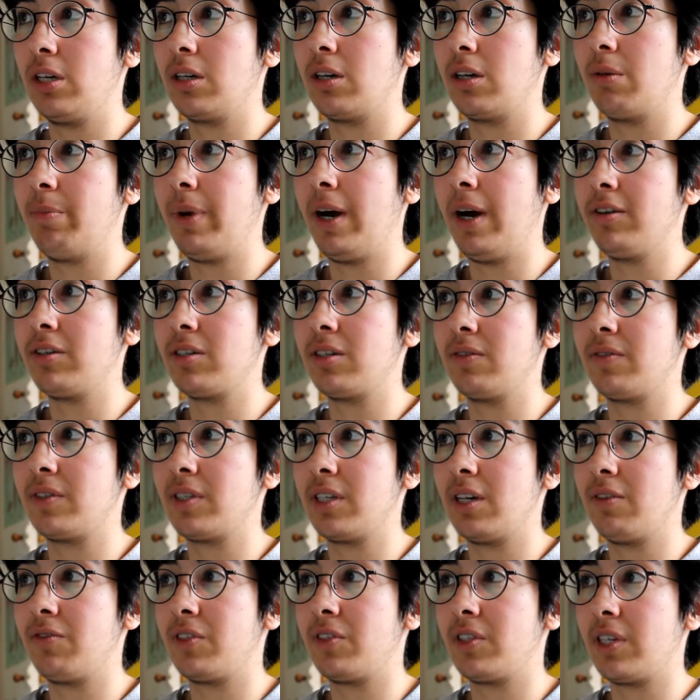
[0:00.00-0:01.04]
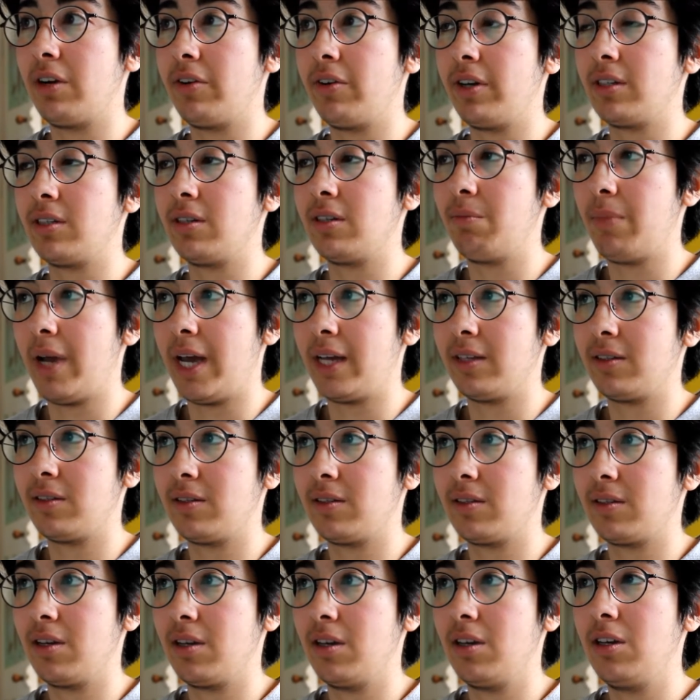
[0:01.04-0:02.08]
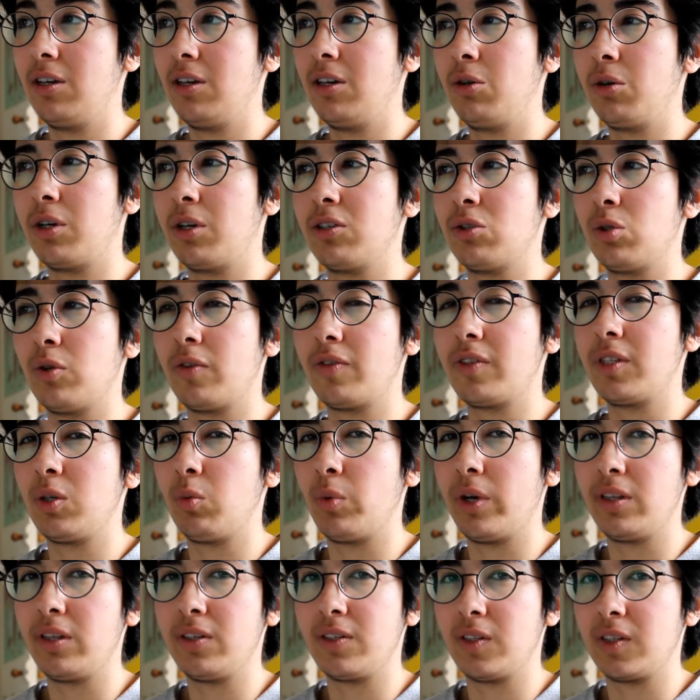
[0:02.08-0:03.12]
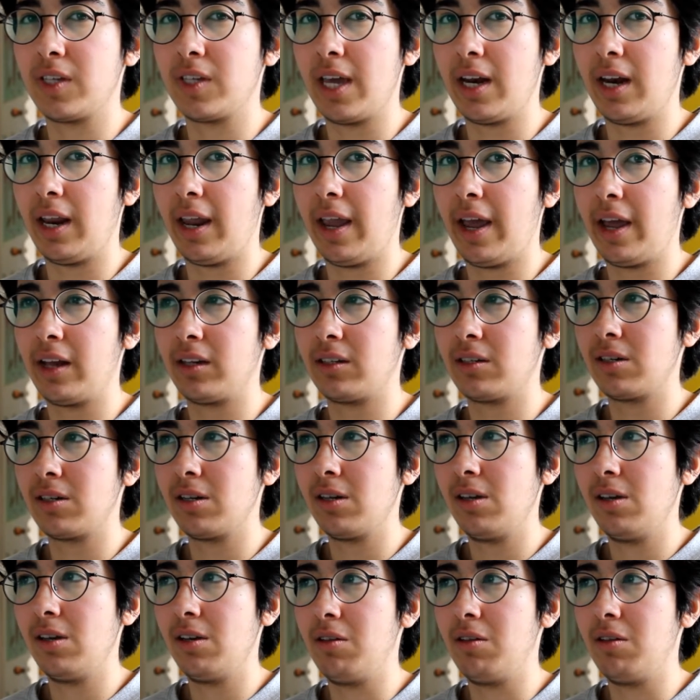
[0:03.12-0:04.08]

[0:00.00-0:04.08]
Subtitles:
comparison of surface area to mass. You can sort of see where this is getting at.